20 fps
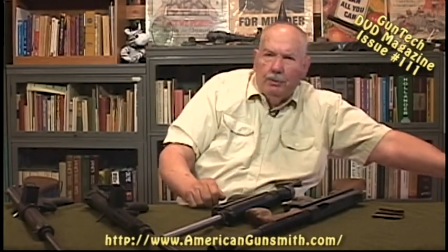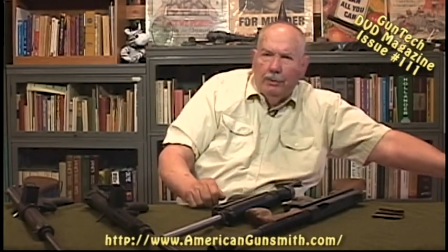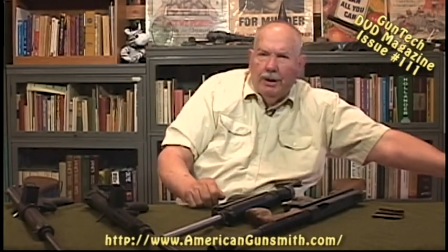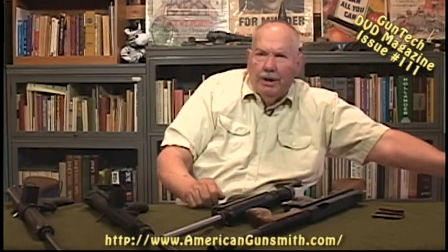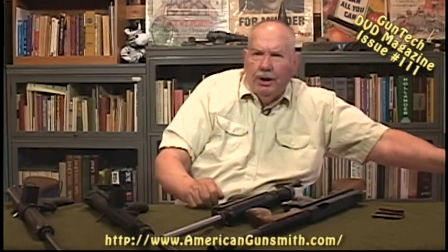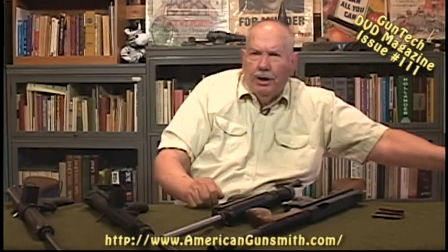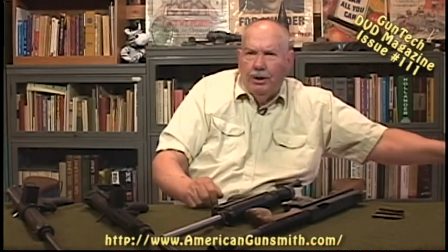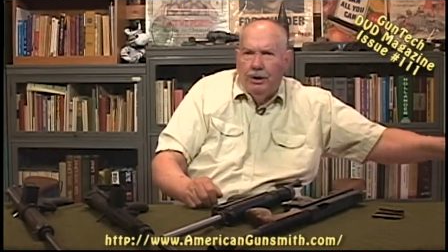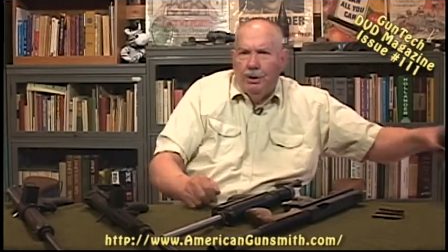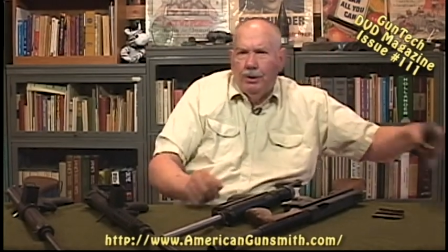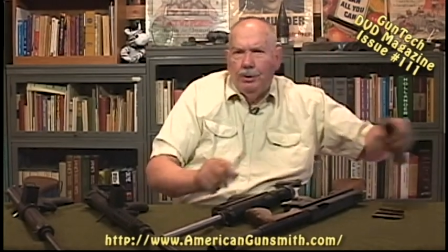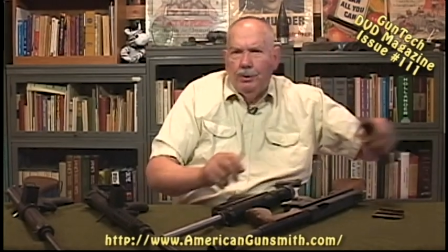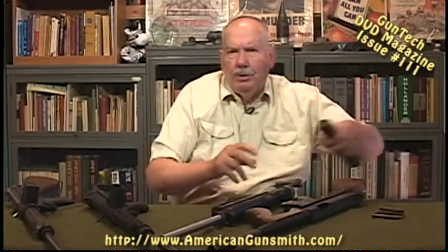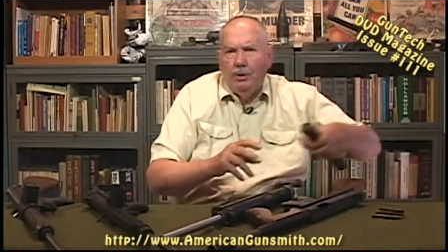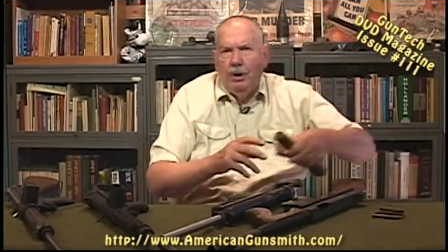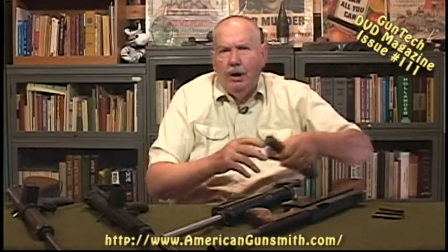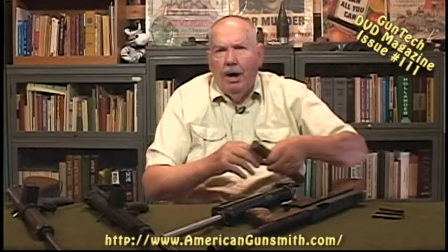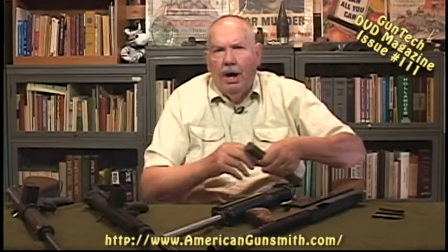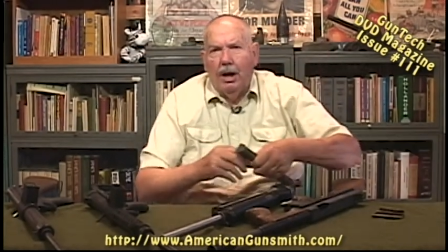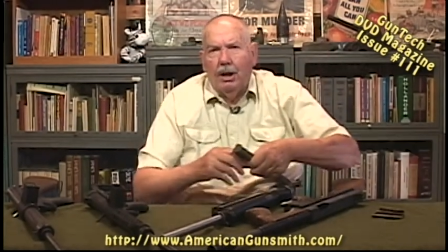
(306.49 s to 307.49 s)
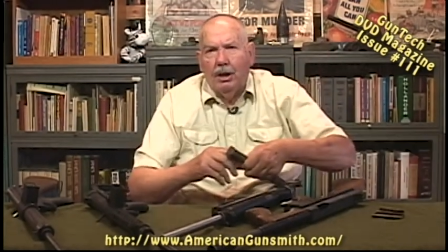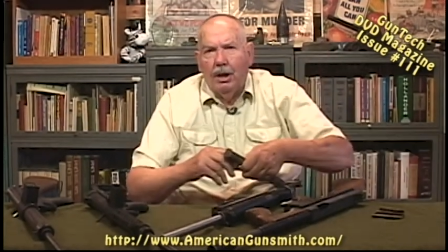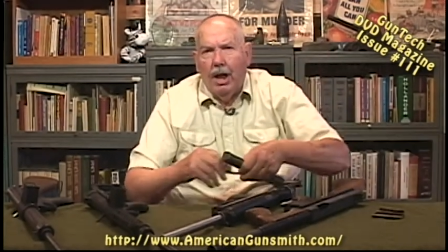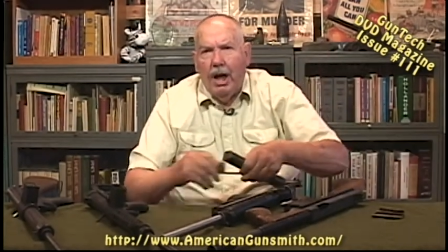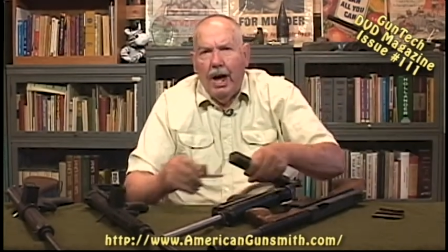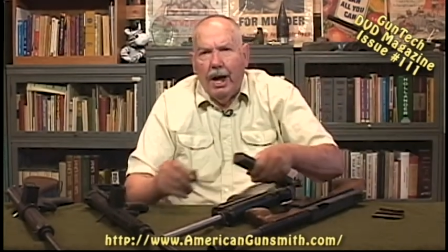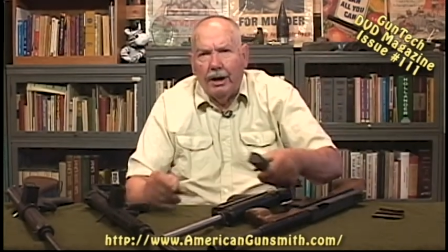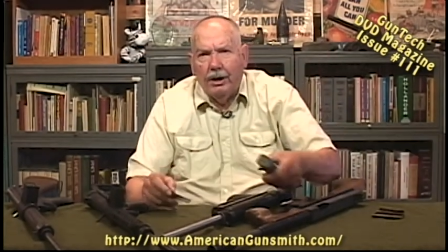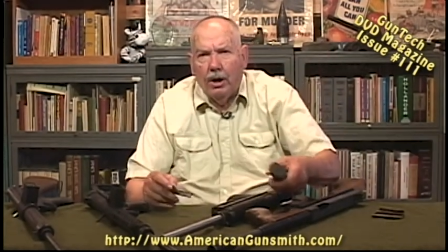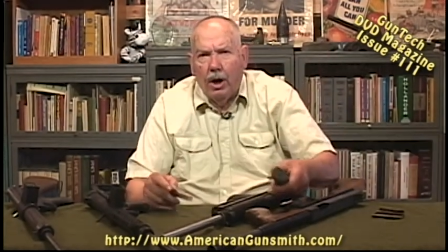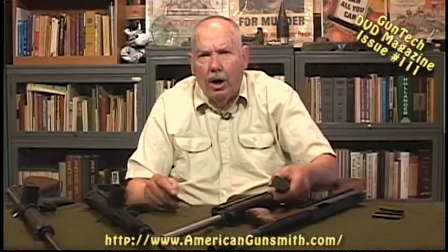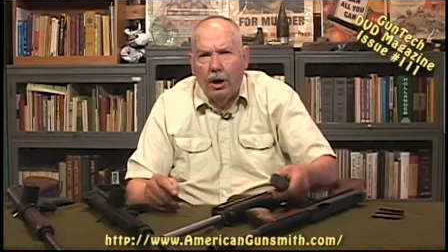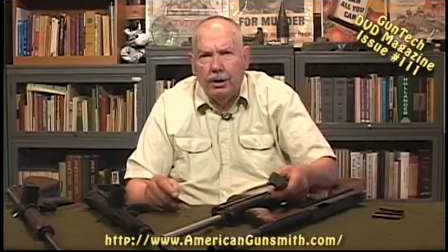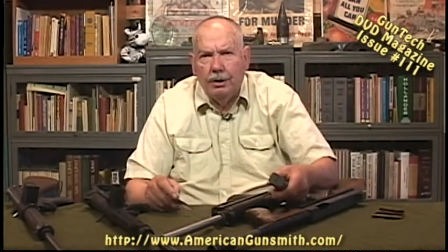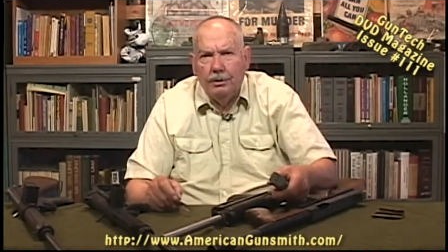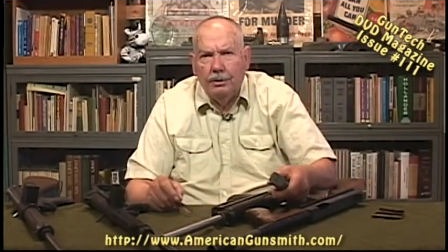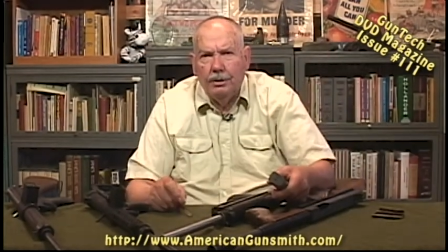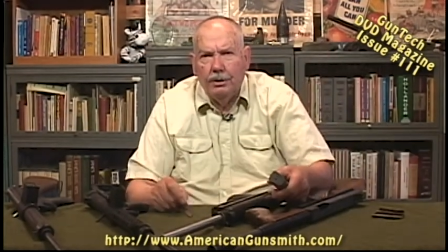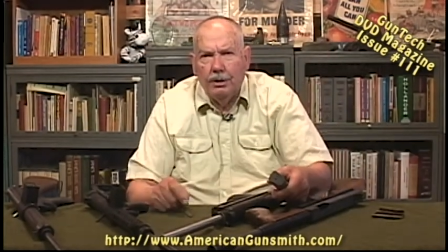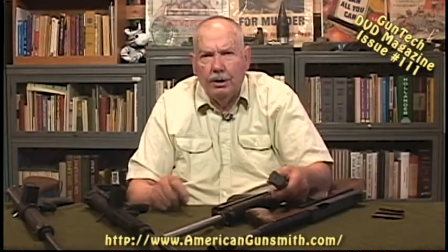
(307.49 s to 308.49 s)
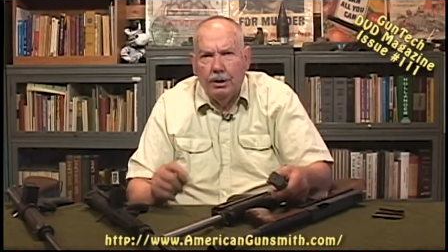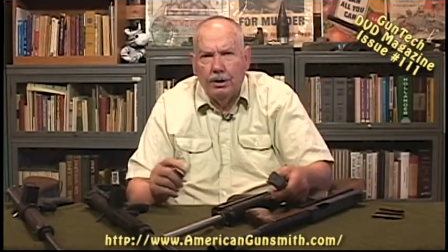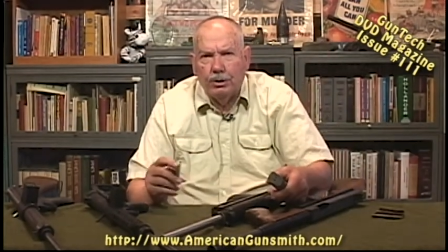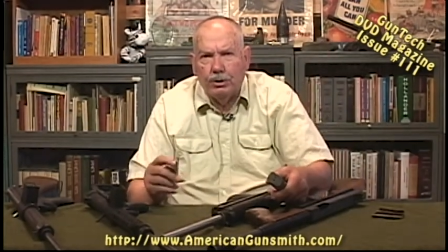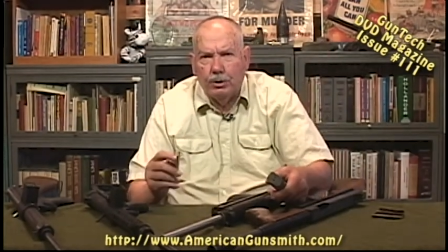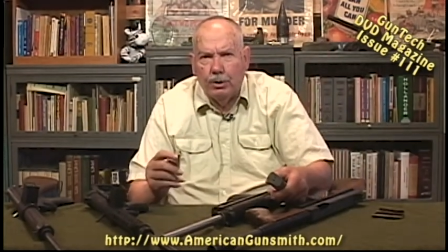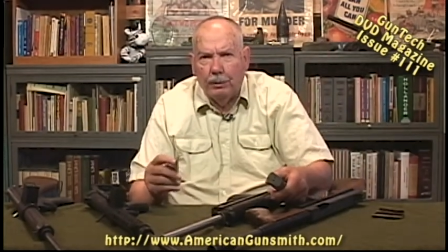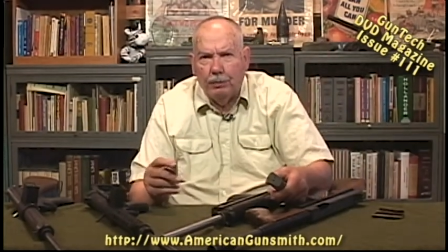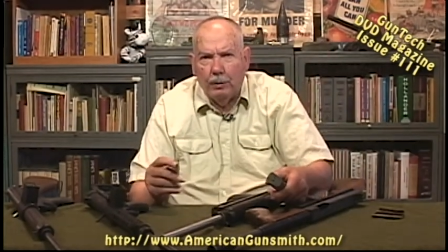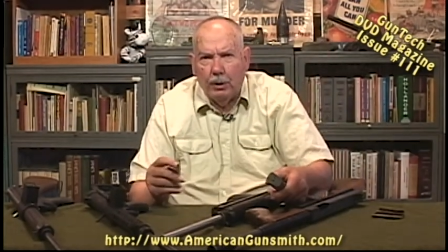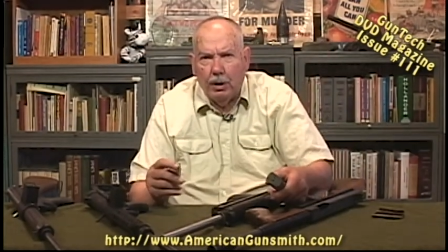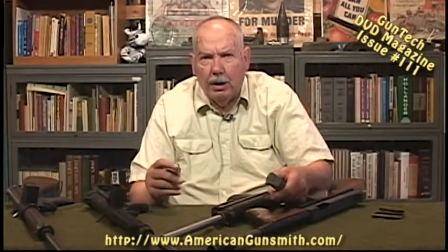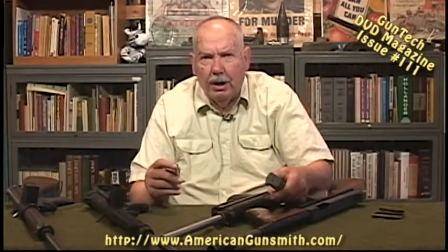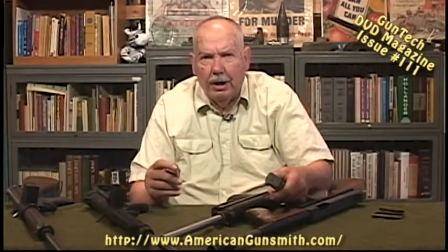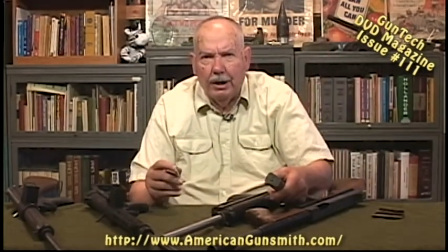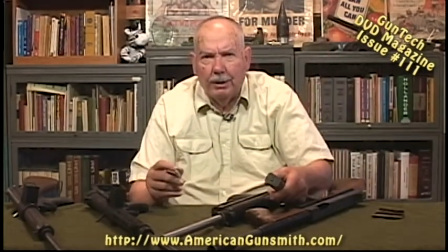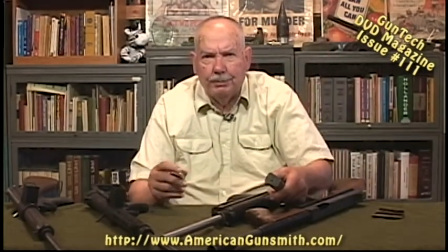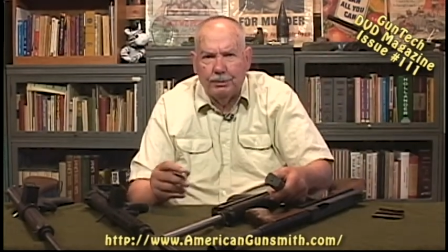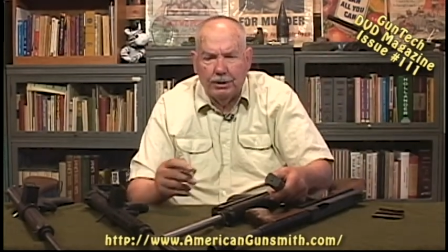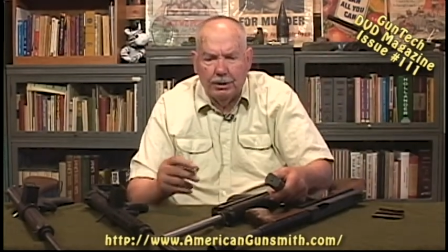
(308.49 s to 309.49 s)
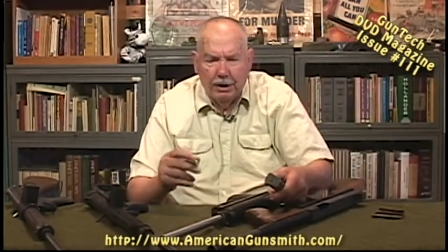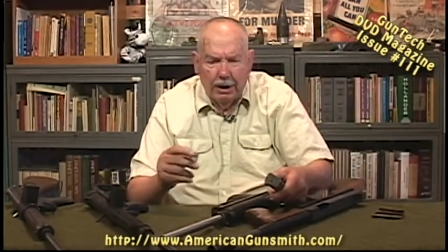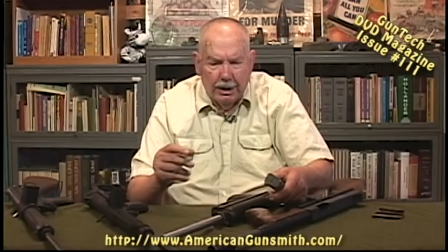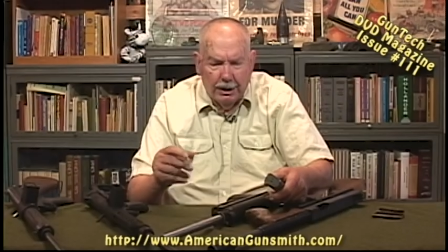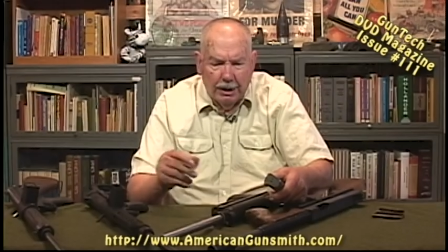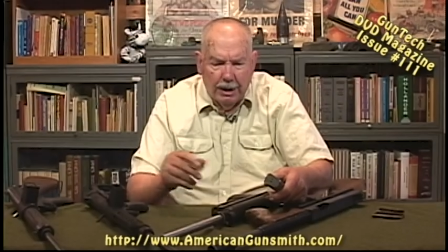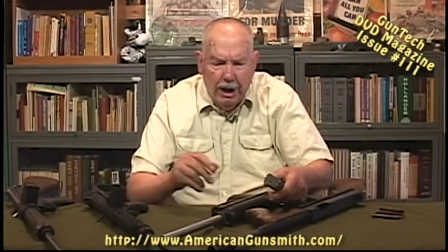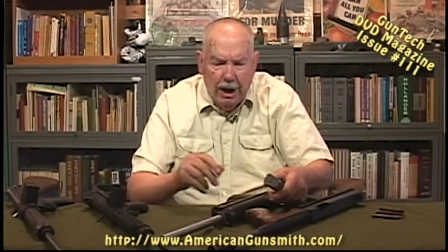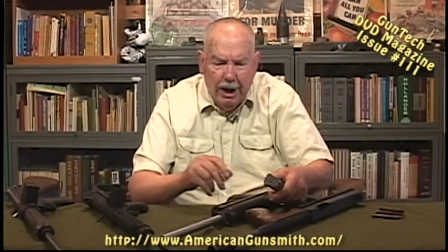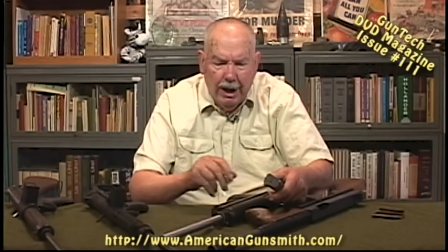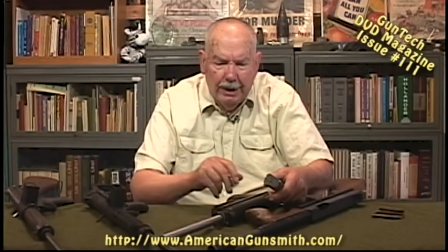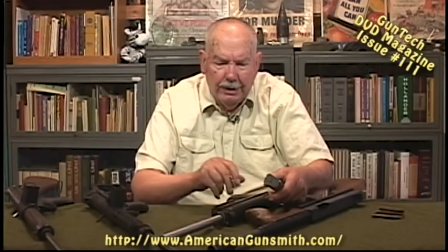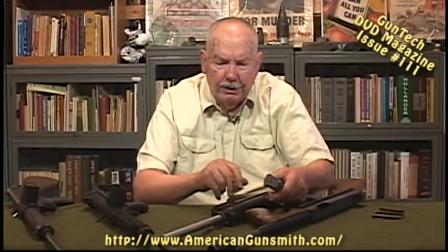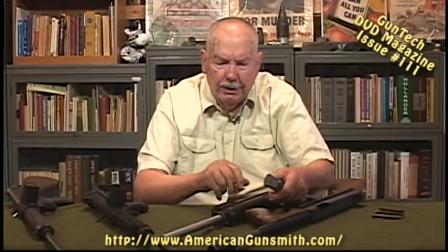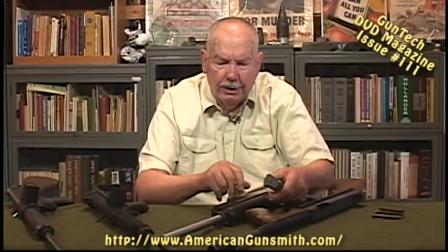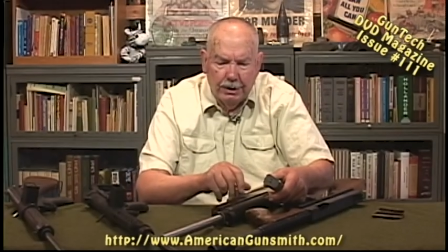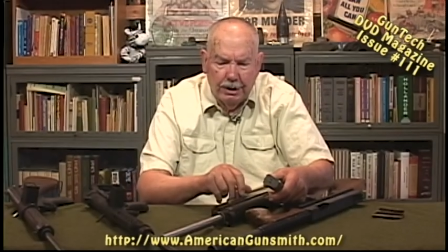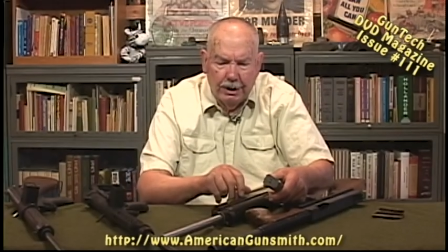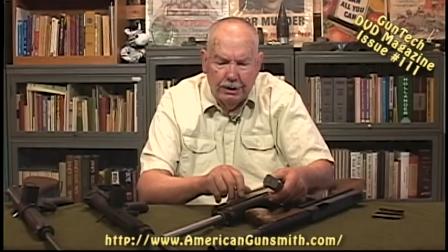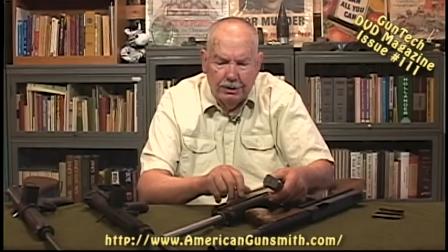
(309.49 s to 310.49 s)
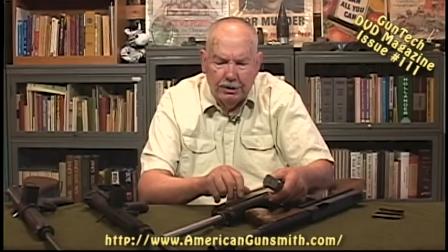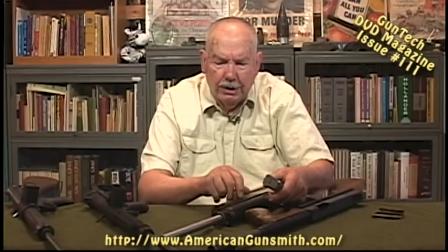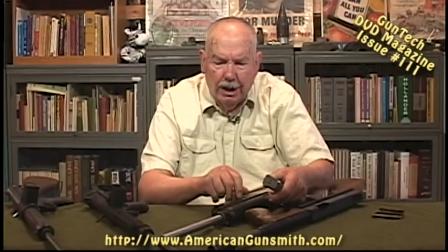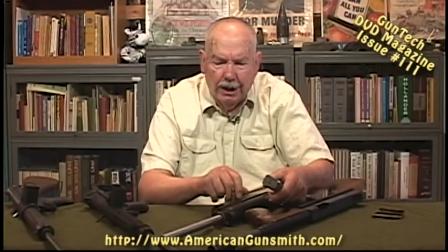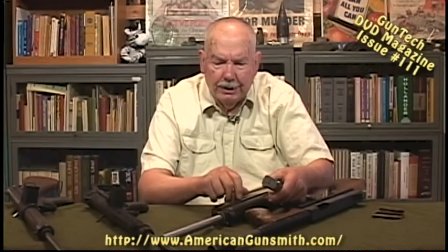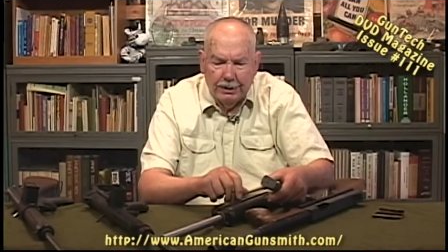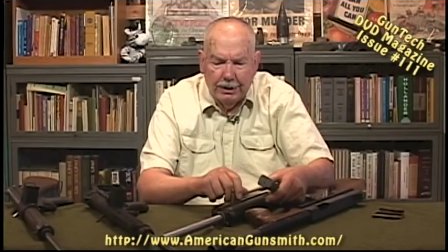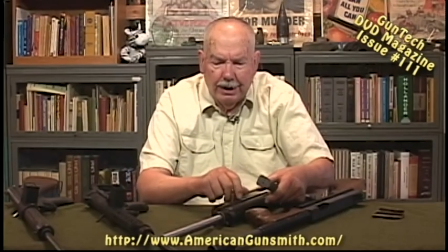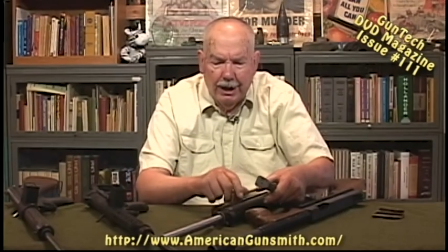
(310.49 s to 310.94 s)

we're going to do a lot on stripper clips, guides, and things like